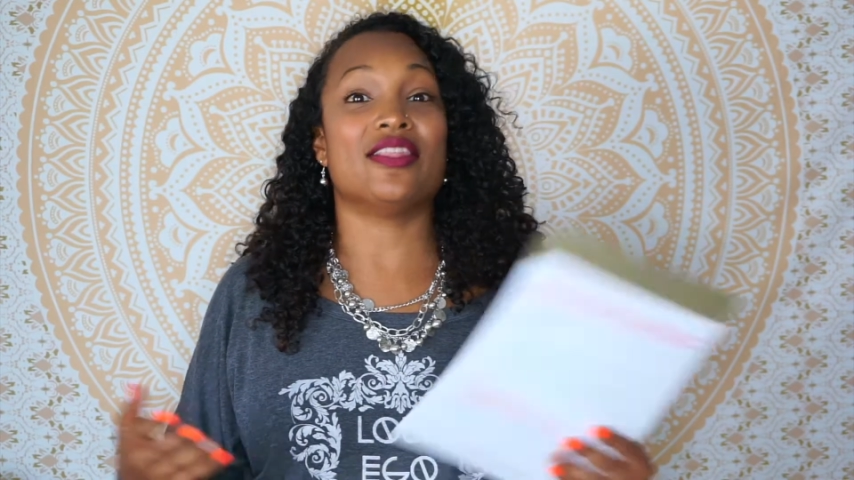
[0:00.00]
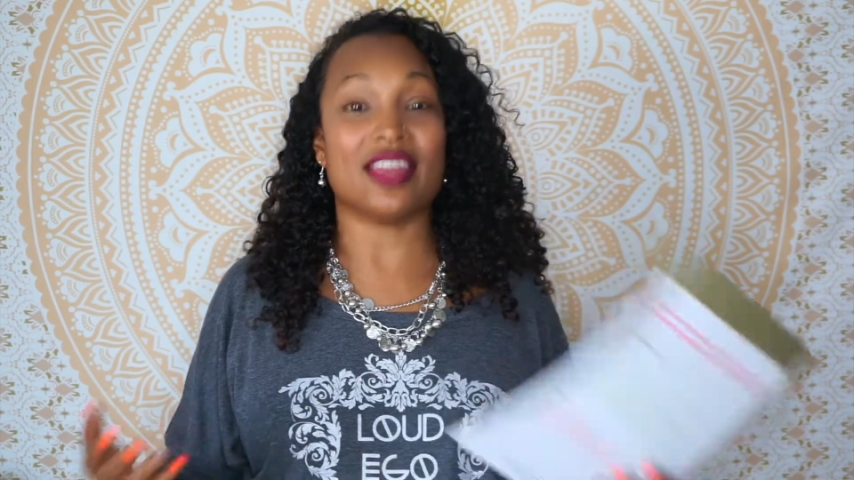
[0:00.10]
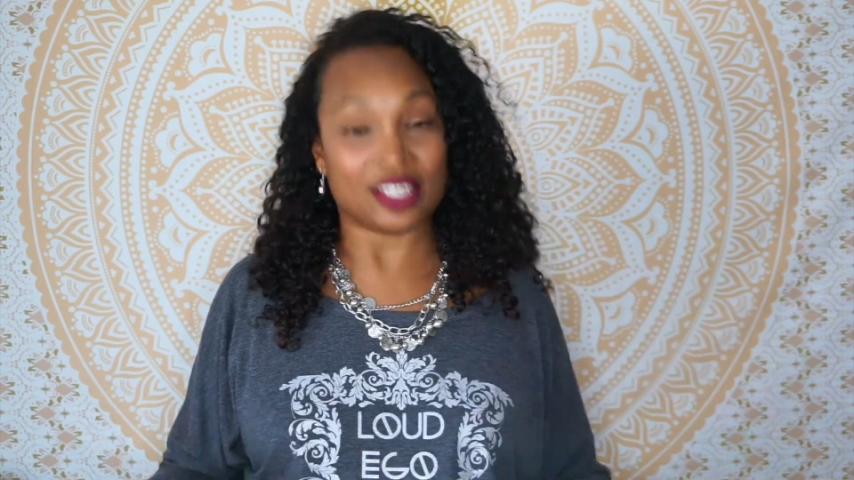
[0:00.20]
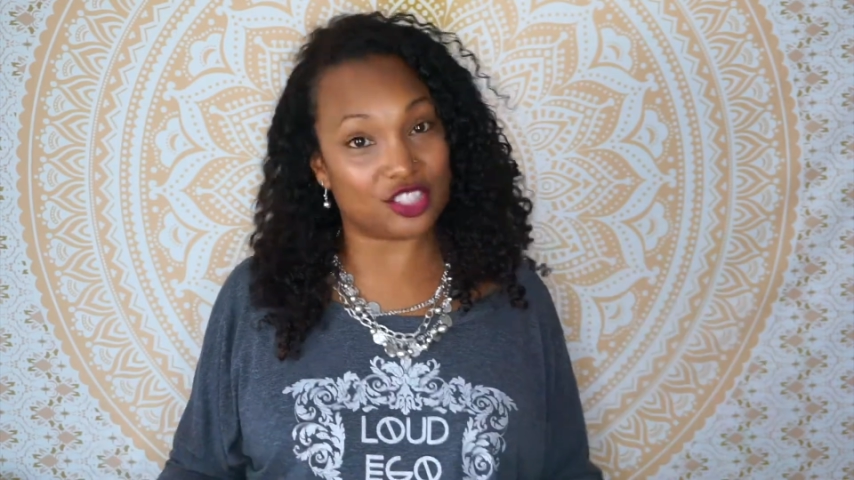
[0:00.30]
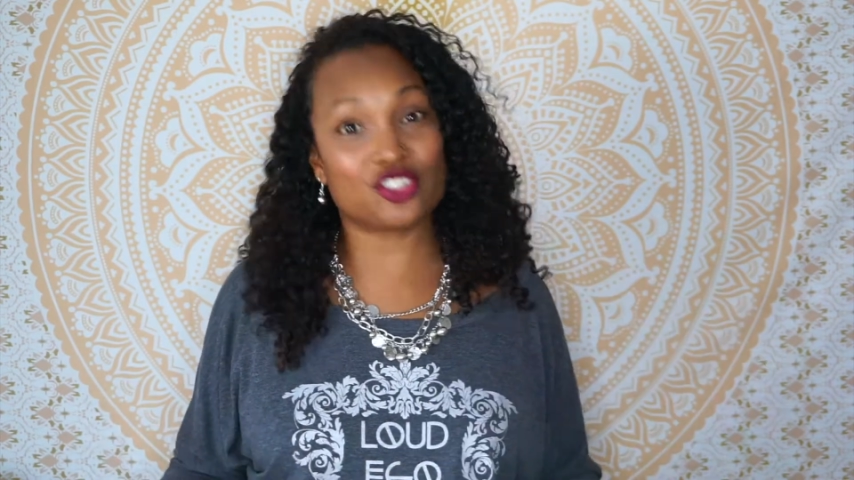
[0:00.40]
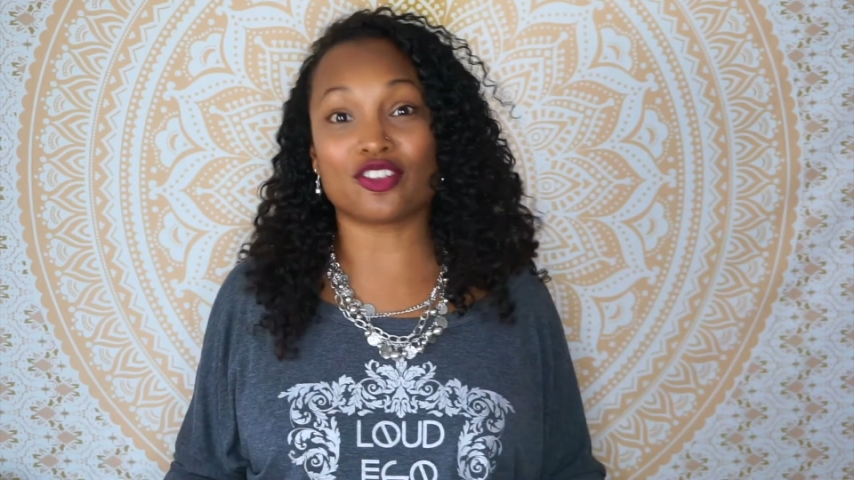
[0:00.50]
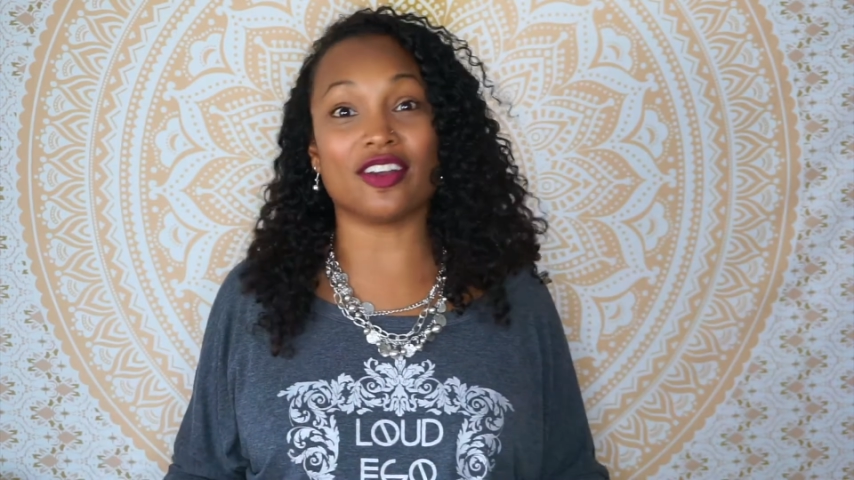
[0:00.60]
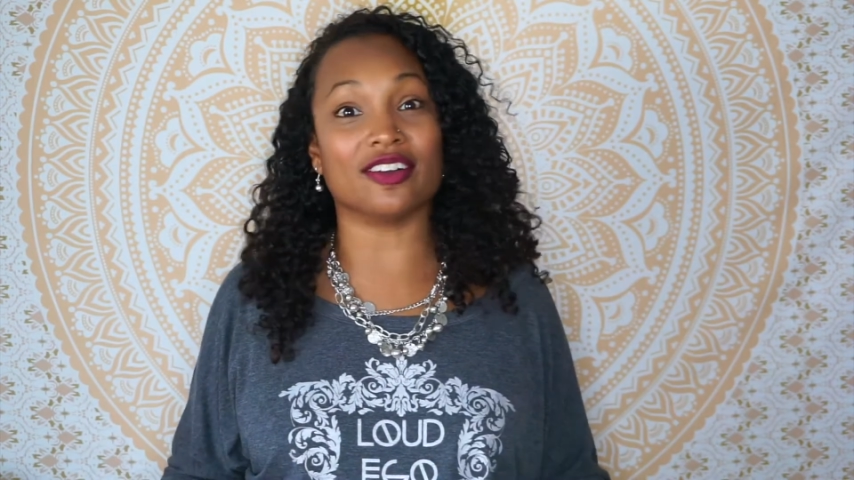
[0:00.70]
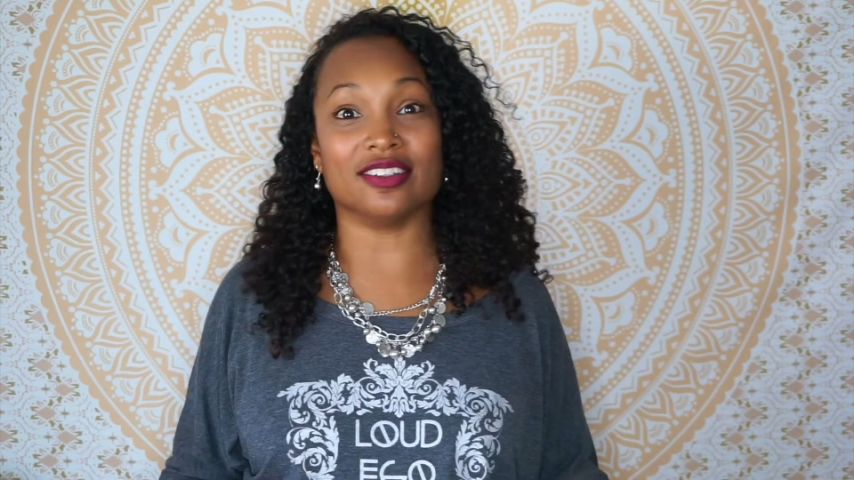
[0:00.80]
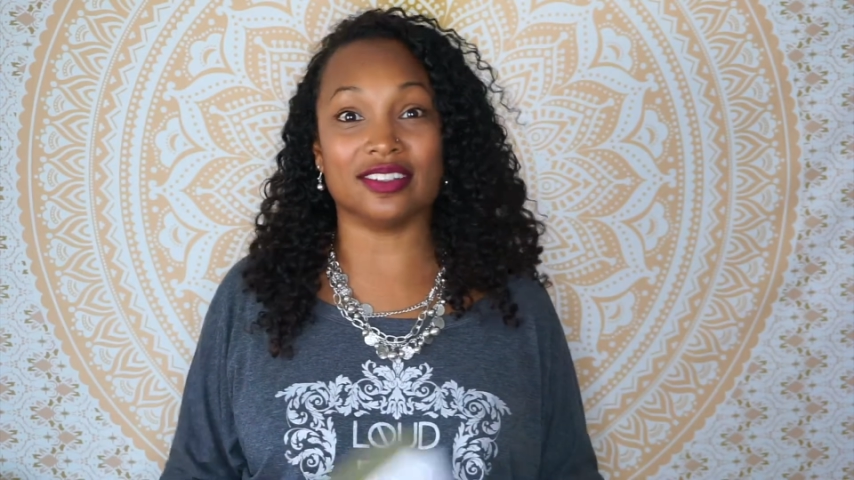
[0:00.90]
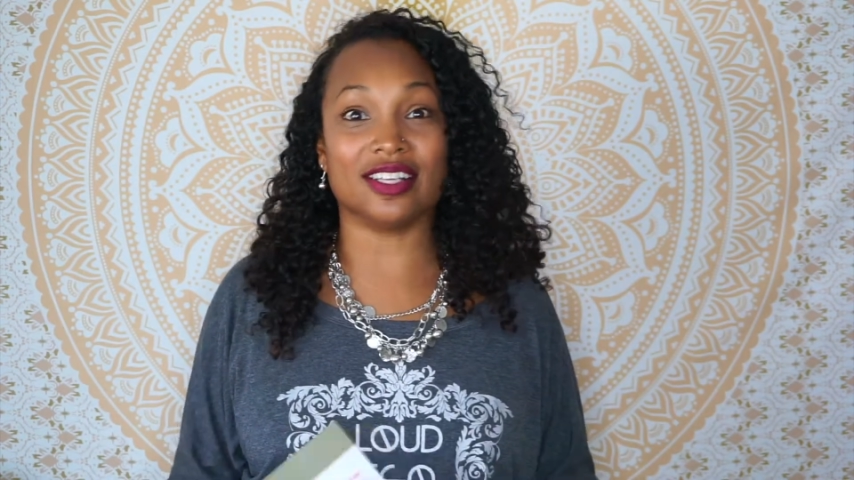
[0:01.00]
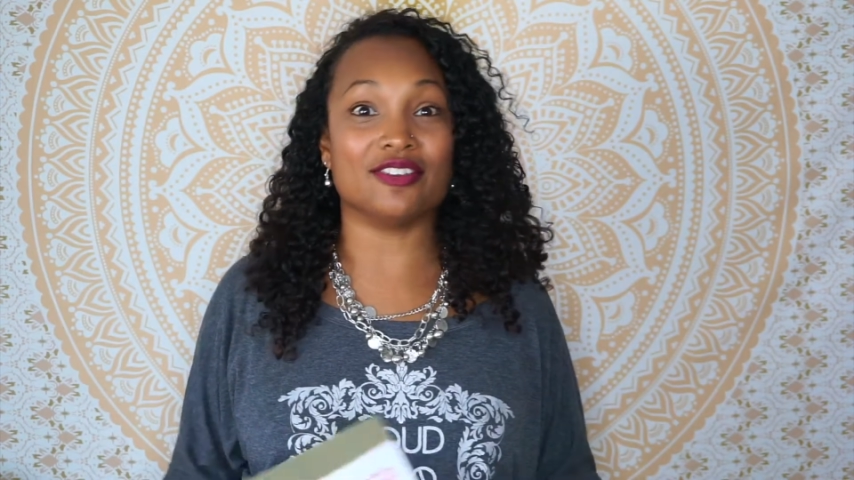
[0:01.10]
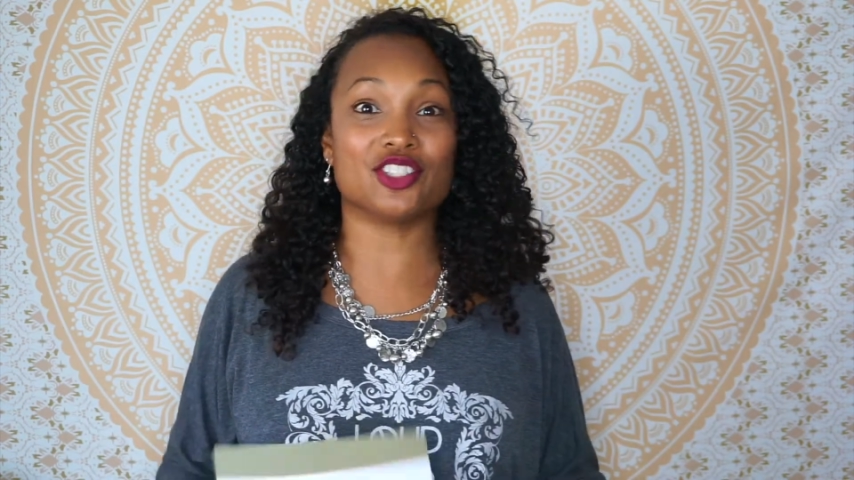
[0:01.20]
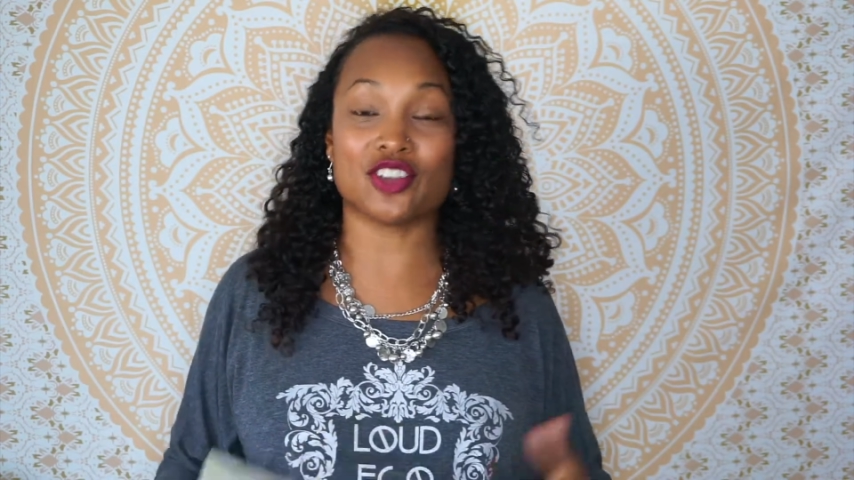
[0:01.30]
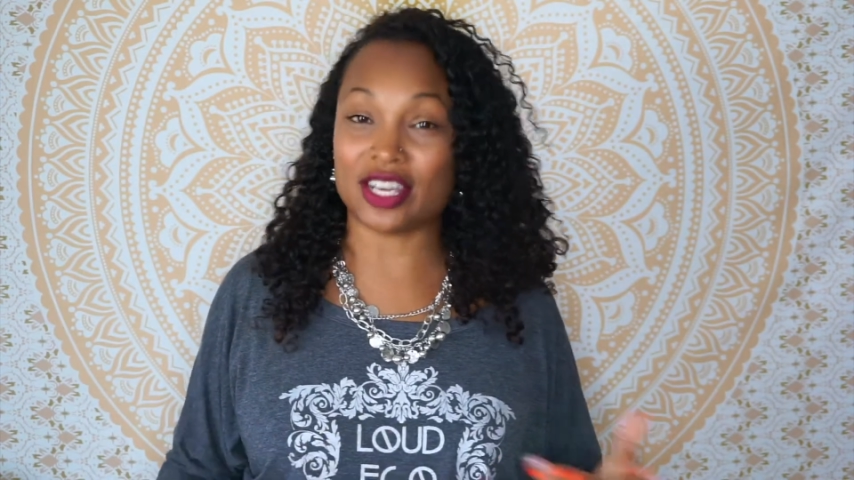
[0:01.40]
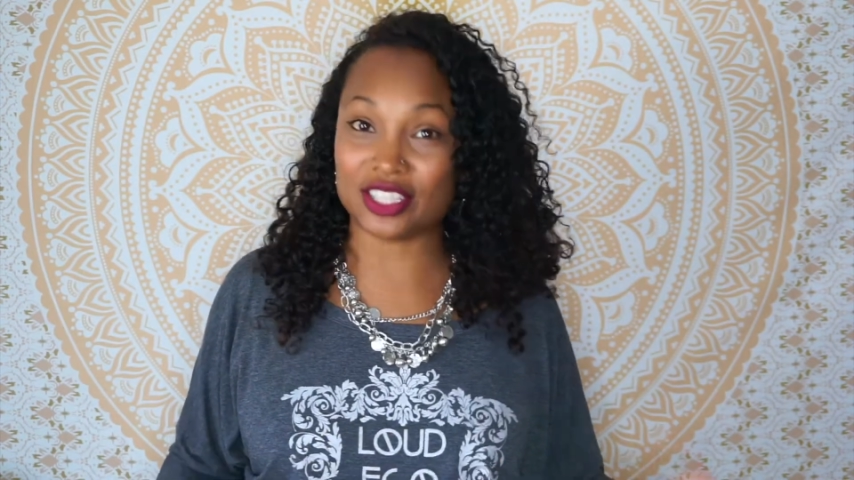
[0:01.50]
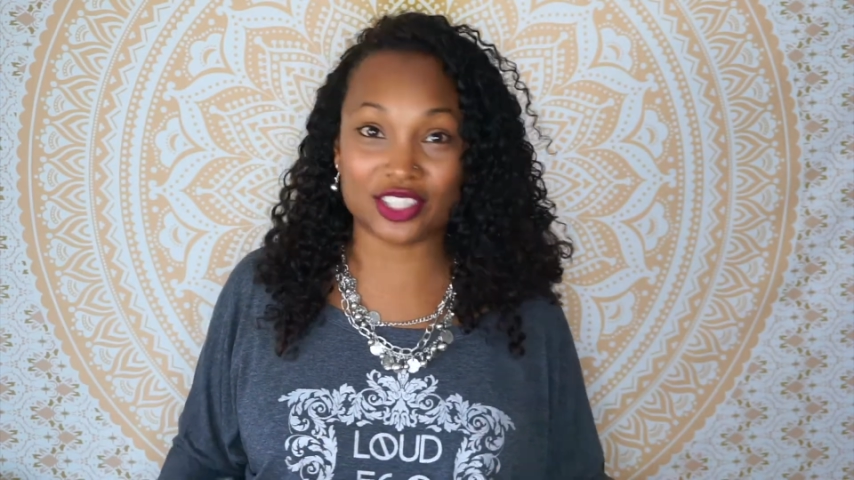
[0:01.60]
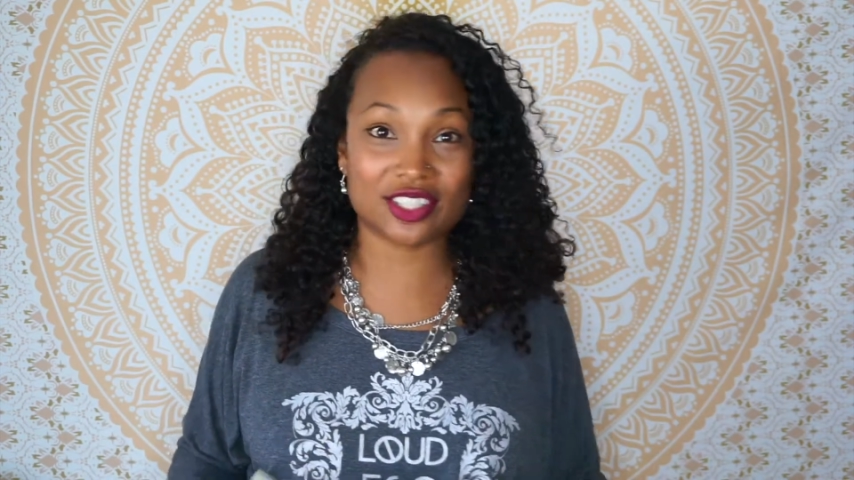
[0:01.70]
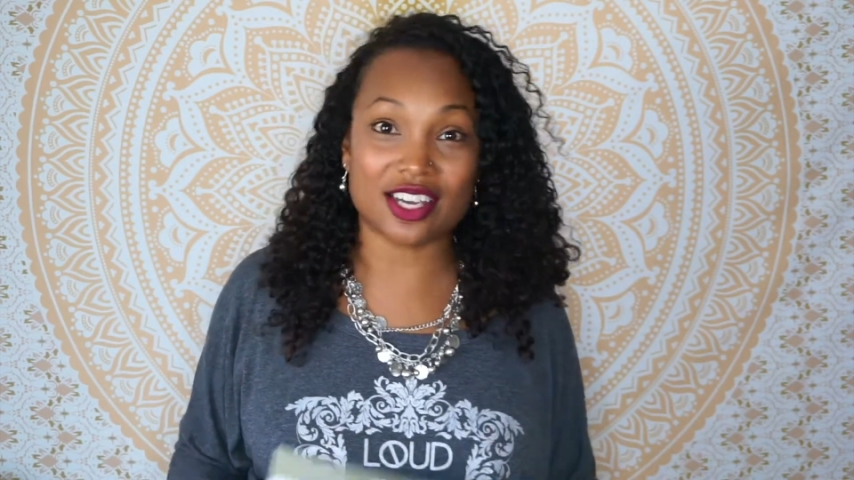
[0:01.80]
that struggle of trying to